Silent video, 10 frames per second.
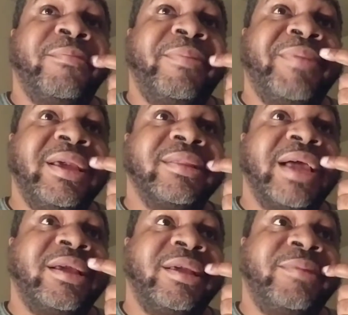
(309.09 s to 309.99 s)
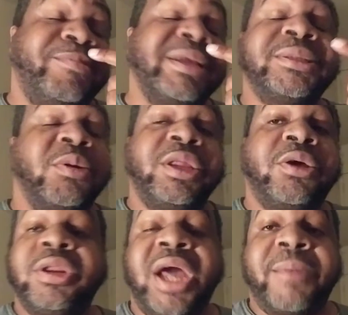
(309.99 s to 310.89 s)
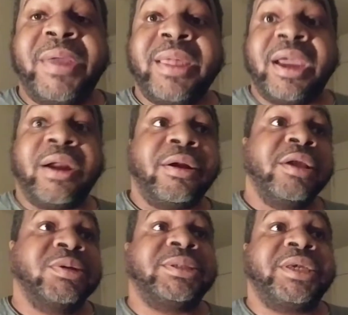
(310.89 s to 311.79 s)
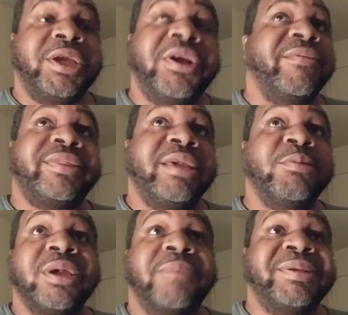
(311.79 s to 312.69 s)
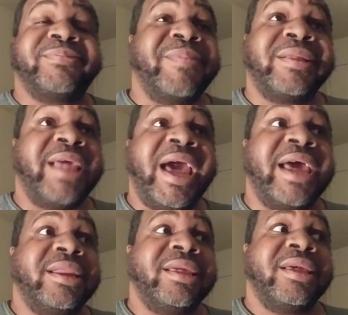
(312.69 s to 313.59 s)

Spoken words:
being told he couldn't come in there with security and everything. He was all pissed about that.